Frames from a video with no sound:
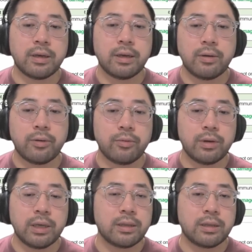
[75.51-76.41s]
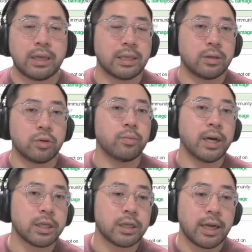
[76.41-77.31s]
it really doesn't do
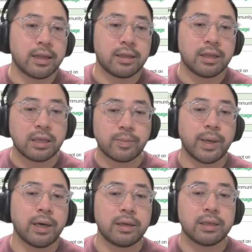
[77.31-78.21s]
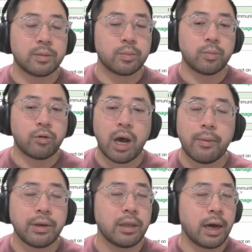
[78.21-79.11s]
much, and the dispel is
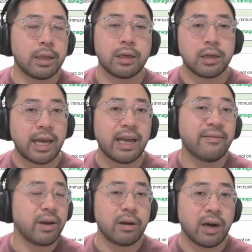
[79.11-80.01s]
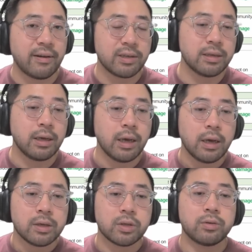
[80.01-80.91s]
probably not going to land very often.
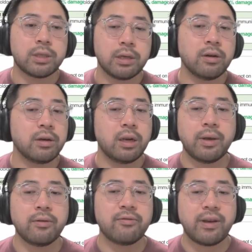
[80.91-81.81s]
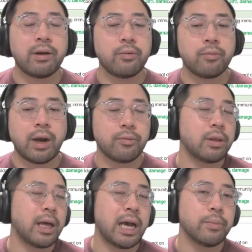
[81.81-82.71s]
So still going to be a very
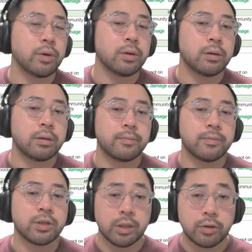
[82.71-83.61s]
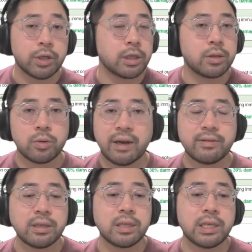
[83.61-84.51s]
unreliable solution to
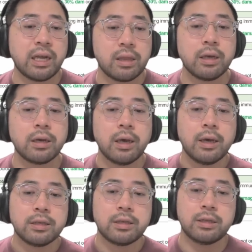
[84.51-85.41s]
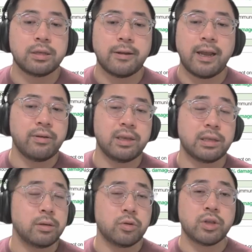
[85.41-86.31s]
FCC, I think, since everything
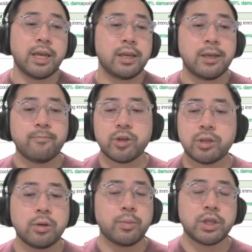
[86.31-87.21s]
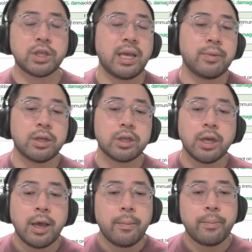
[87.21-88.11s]
is still too tanky, there's still too much damage.
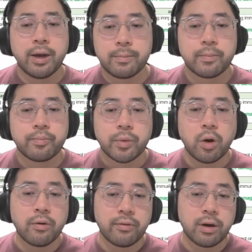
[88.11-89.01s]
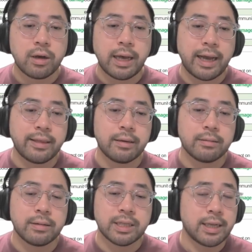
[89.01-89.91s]
But overall, I think
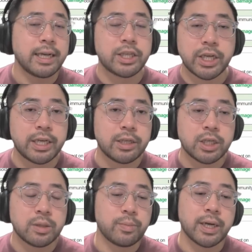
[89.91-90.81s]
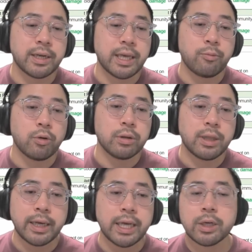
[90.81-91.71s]
it's a nice change, but it will
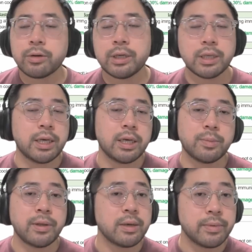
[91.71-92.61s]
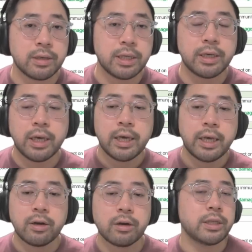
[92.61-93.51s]
not increase his playability
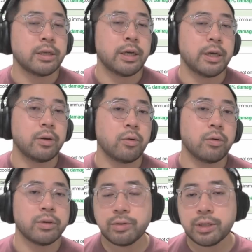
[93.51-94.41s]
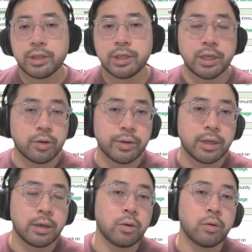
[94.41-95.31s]
in RTA or usage in
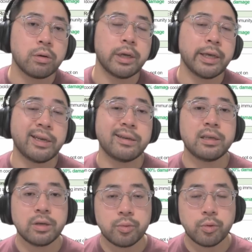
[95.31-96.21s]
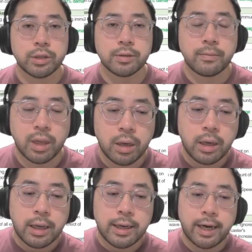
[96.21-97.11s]
Arena or in Guild Wars.
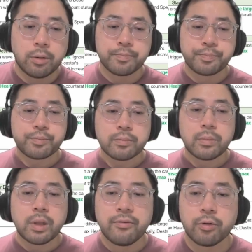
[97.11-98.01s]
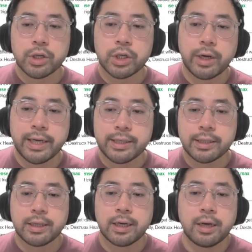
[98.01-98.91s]
Now, for Straze,